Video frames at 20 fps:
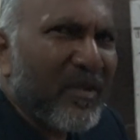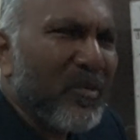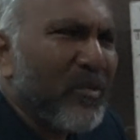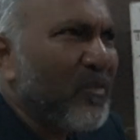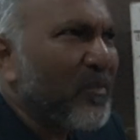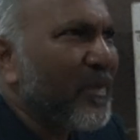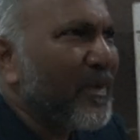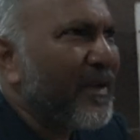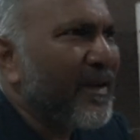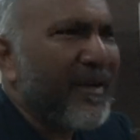You
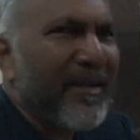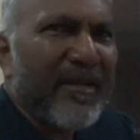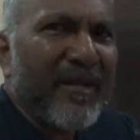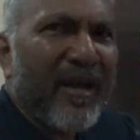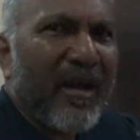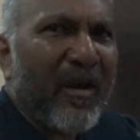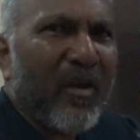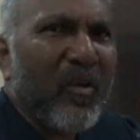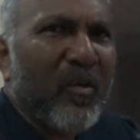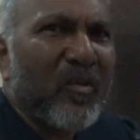played in the
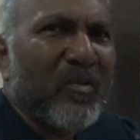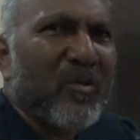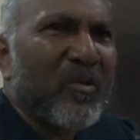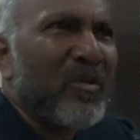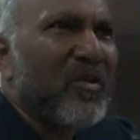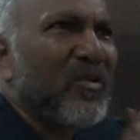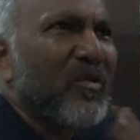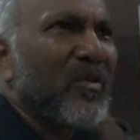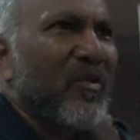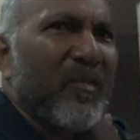house
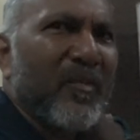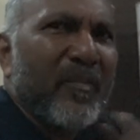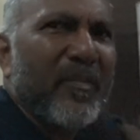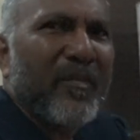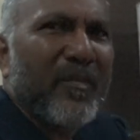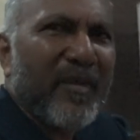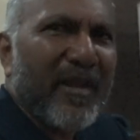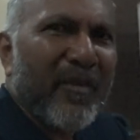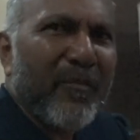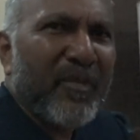also,
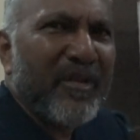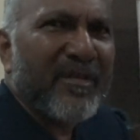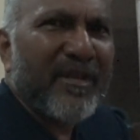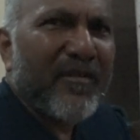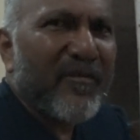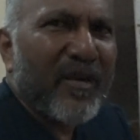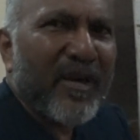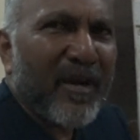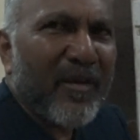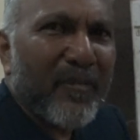neighbors
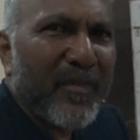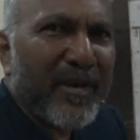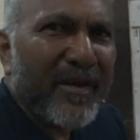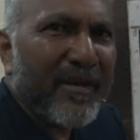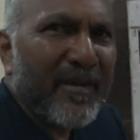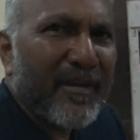never complained.